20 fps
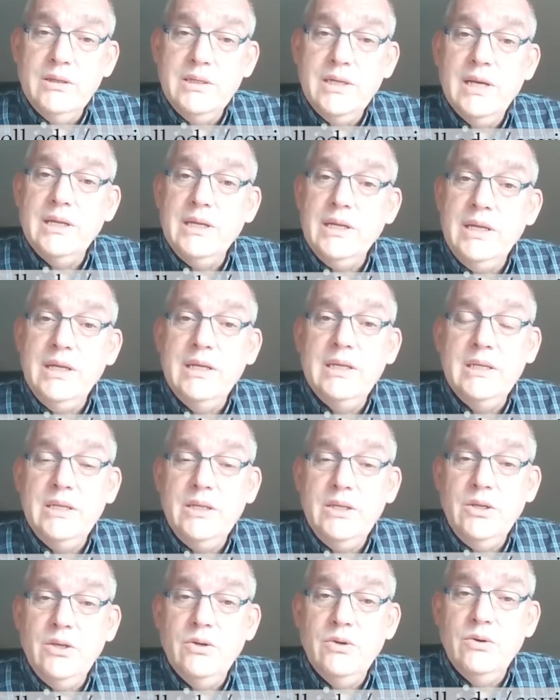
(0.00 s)
dot e d
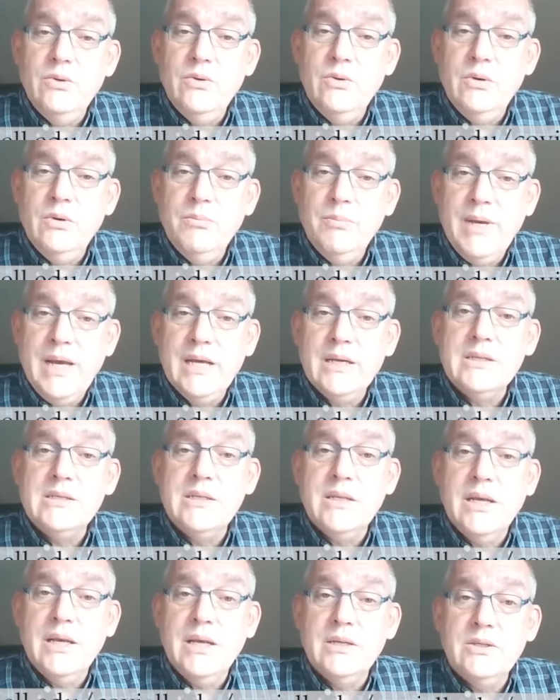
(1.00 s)
u
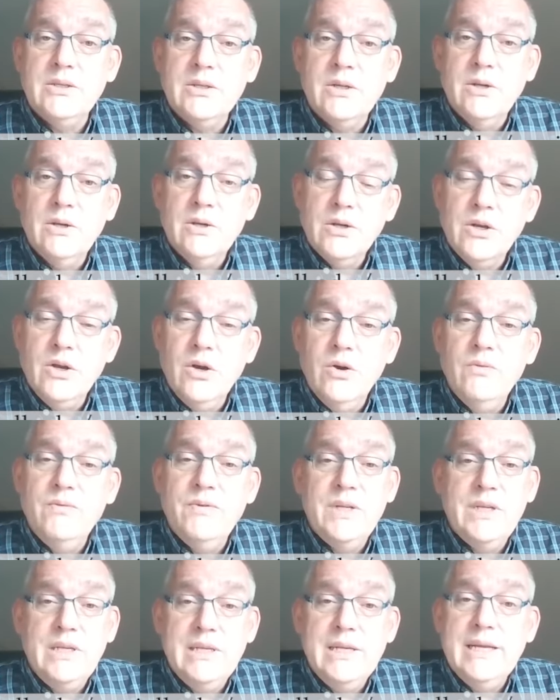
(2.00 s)
backslash
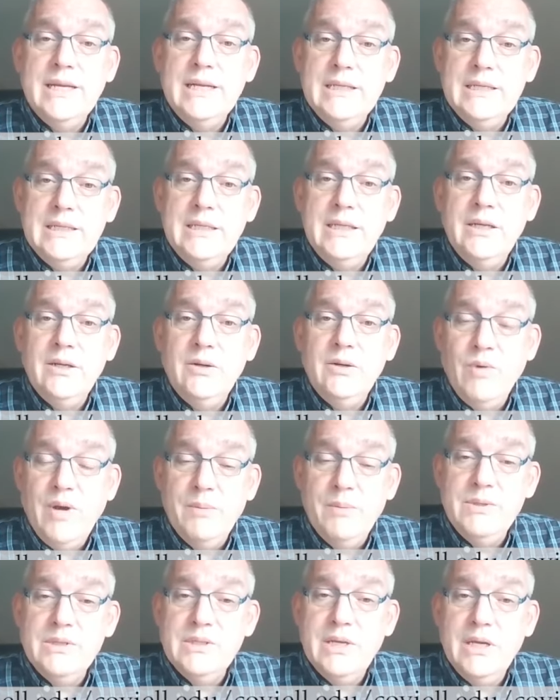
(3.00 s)
COVID nineteen
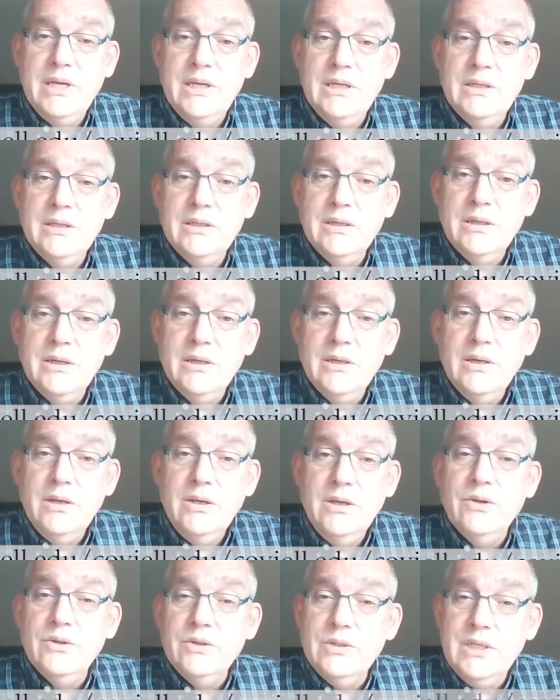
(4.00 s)
website.
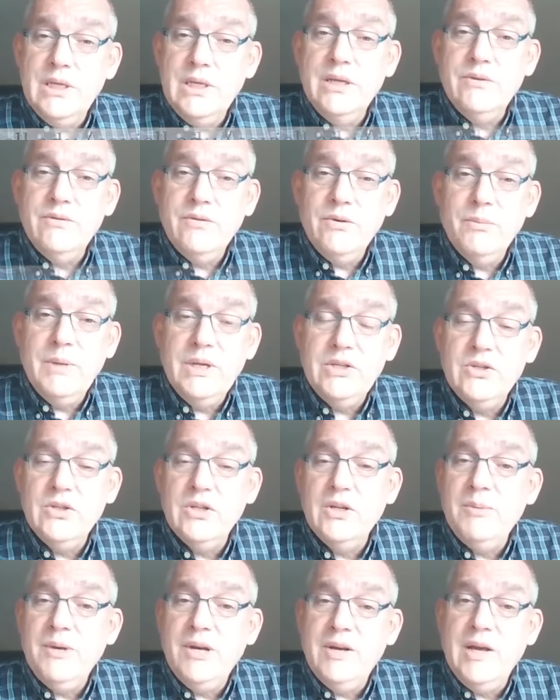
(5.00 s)
You'll see information
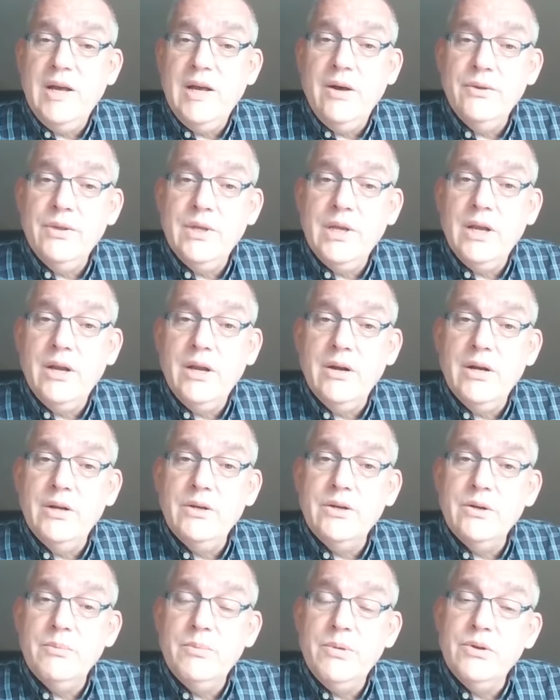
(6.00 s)
about healthcare
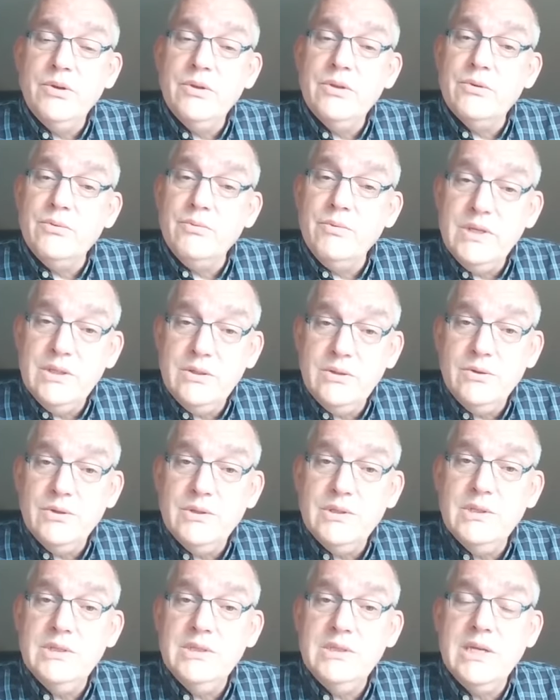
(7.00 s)
under both the
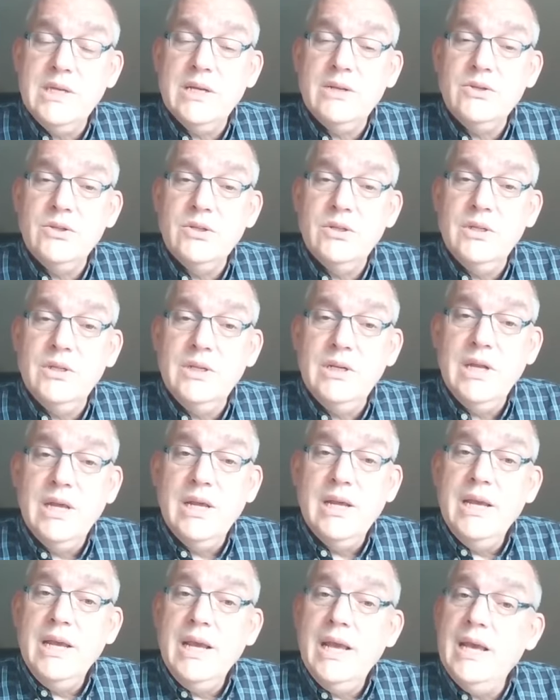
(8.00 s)
resources section
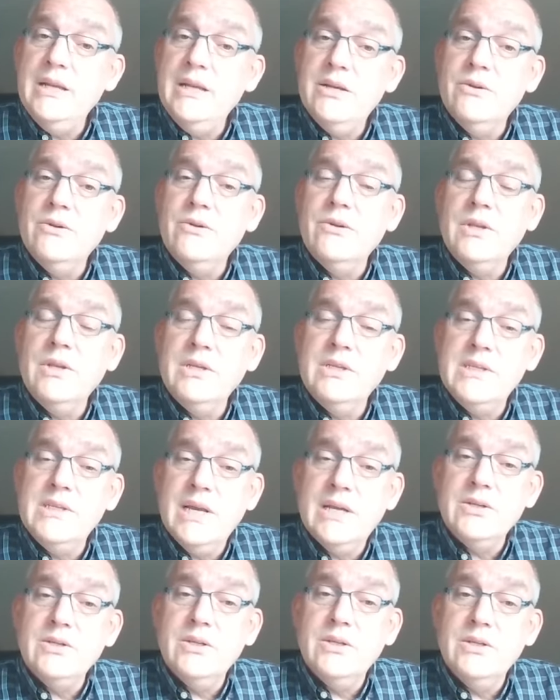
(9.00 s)
and under the
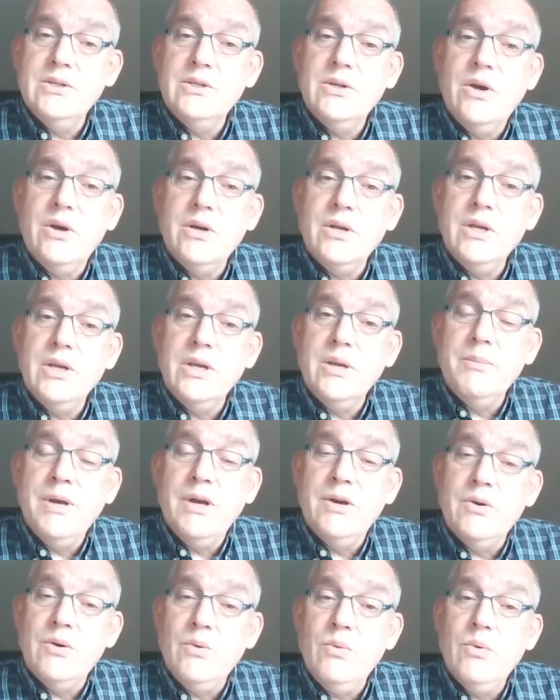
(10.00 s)
section talking
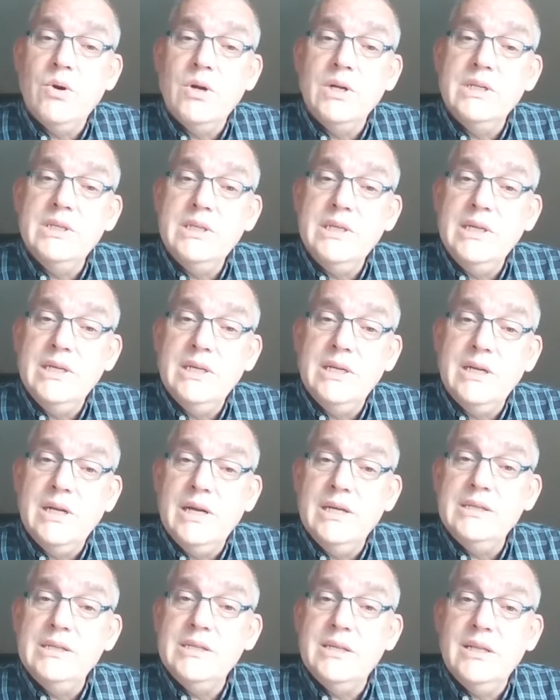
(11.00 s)
about quarantine and
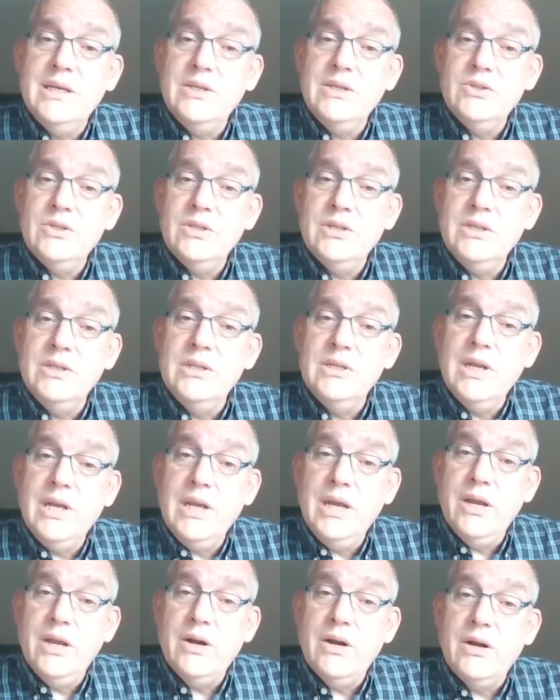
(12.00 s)
isolation
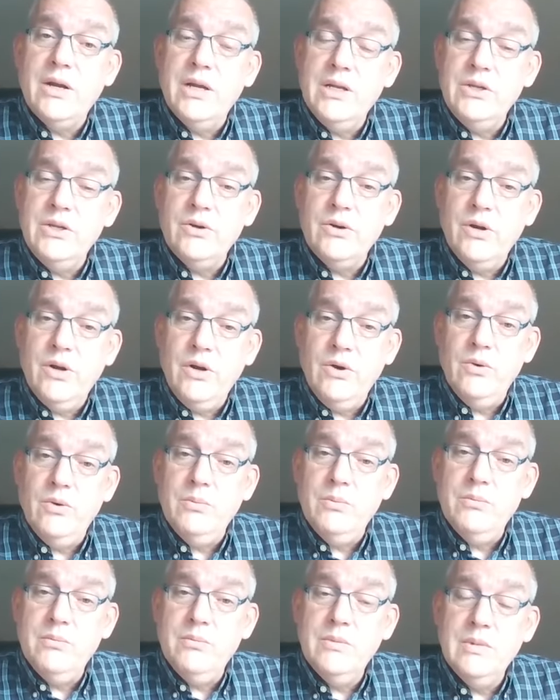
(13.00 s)
care in your
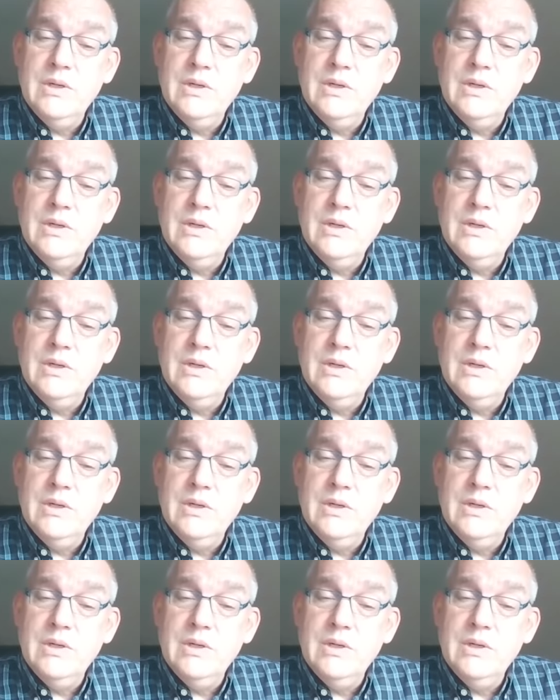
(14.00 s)
home.